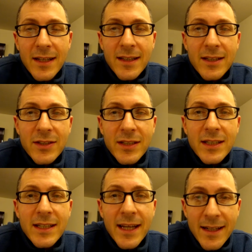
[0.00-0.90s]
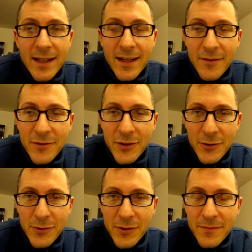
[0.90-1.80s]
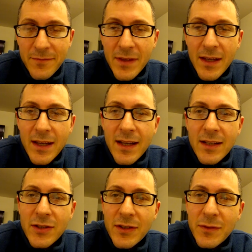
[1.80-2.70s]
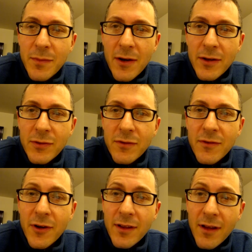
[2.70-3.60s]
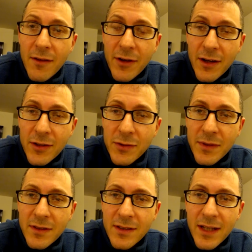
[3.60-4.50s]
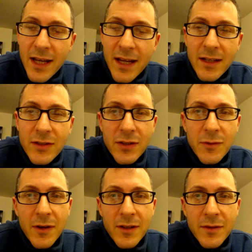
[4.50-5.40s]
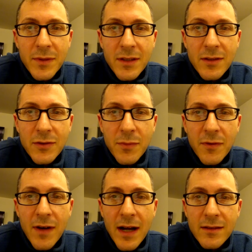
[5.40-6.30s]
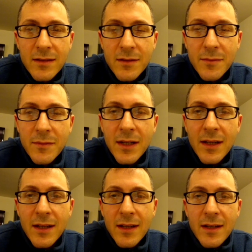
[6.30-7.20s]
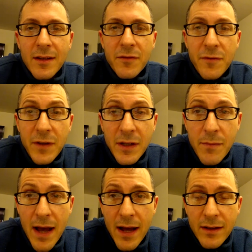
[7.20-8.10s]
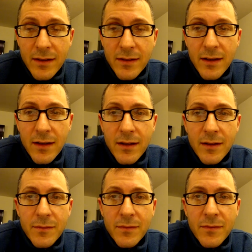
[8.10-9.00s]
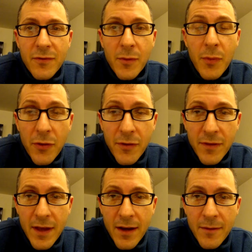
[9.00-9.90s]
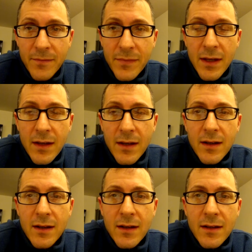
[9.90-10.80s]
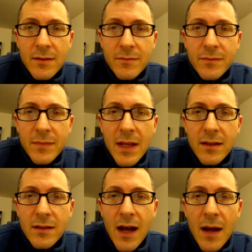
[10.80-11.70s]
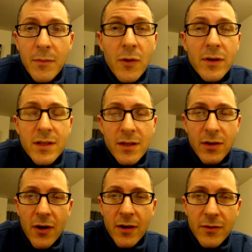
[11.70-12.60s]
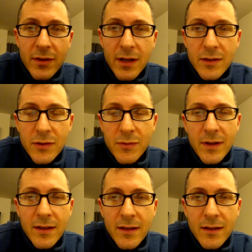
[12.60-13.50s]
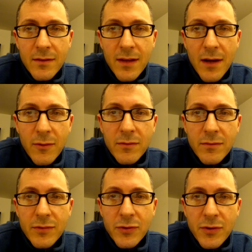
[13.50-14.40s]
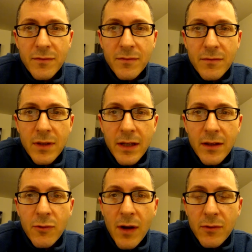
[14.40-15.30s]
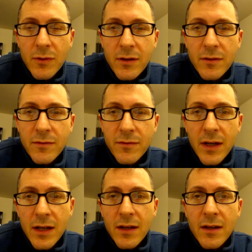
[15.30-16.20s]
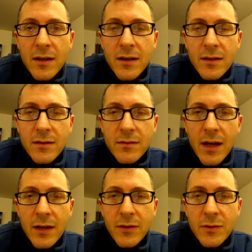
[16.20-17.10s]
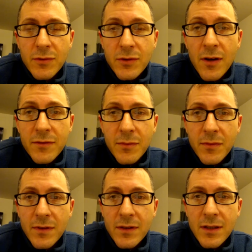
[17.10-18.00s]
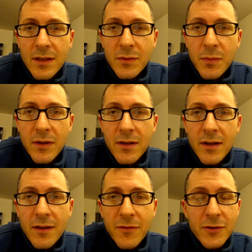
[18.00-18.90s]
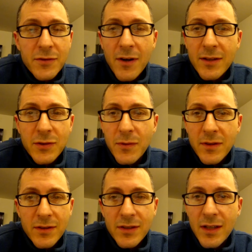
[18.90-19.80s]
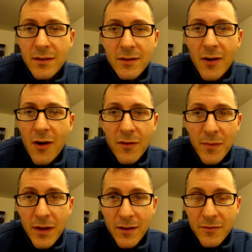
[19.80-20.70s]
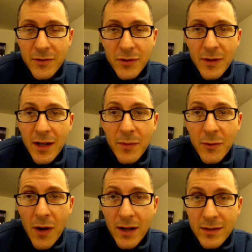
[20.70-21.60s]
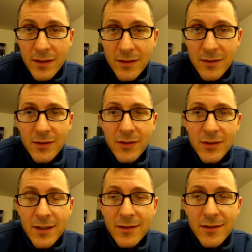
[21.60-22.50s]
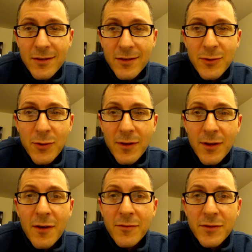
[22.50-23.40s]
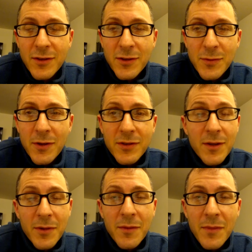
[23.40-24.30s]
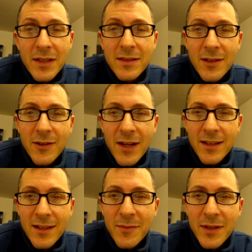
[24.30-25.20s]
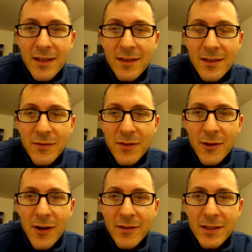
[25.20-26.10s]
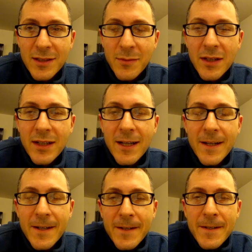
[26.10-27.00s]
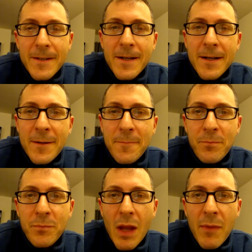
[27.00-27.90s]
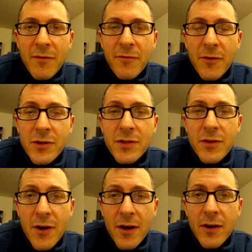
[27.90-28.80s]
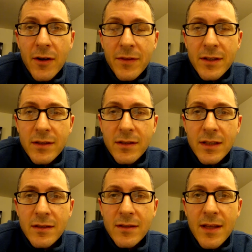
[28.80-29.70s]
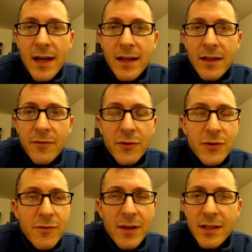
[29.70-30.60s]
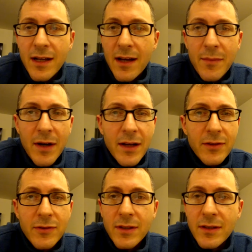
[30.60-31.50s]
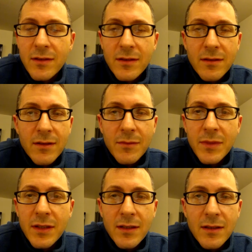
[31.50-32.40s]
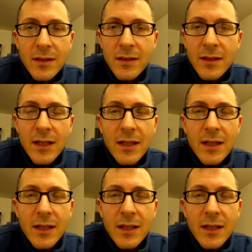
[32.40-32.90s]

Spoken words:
that she cannot have children, and she's married to a very loving husband, and she wanted me to provide some feedback for both of them. Um, I'm going to send an article that I just read, and I think that will sort of lay the groundwork of how you can resolve some of these things. But first of all, I just want to send all of my love to you. And anybody watching this, just send your love to this person. I'm going to maintain her anonymity in this video, obviously. But my first thought on this is that if you're stressing out about it, you need to immediately